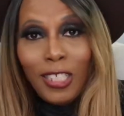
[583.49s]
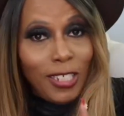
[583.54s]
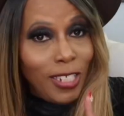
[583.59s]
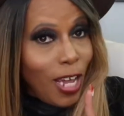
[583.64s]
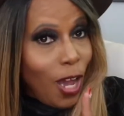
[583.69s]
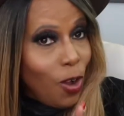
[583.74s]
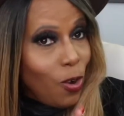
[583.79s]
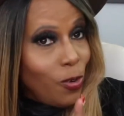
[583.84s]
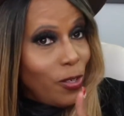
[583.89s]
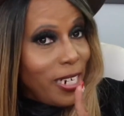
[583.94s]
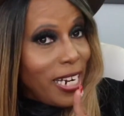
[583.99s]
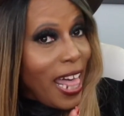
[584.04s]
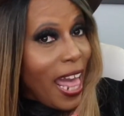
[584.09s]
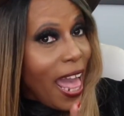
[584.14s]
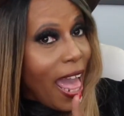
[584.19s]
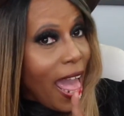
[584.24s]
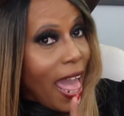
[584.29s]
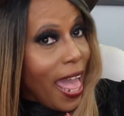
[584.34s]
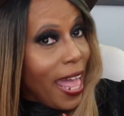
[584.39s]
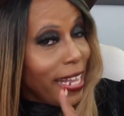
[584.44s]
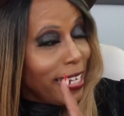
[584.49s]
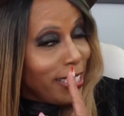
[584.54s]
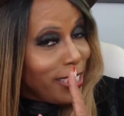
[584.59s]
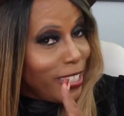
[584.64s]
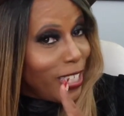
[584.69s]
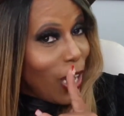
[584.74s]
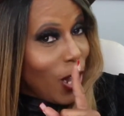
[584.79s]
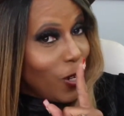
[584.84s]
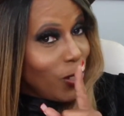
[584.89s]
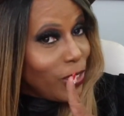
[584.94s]
Don't lie.
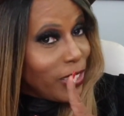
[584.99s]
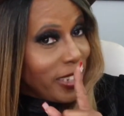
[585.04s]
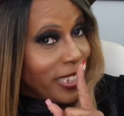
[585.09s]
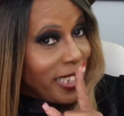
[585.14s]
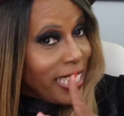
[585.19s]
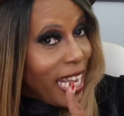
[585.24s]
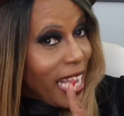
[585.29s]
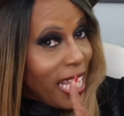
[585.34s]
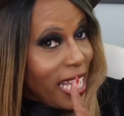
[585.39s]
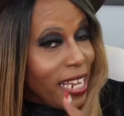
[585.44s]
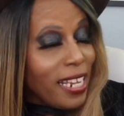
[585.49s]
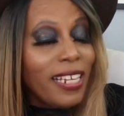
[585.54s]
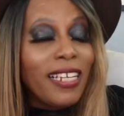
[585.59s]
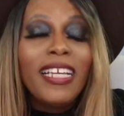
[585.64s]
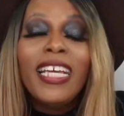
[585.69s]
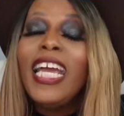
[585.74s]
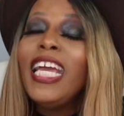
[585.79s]
Don't cheat.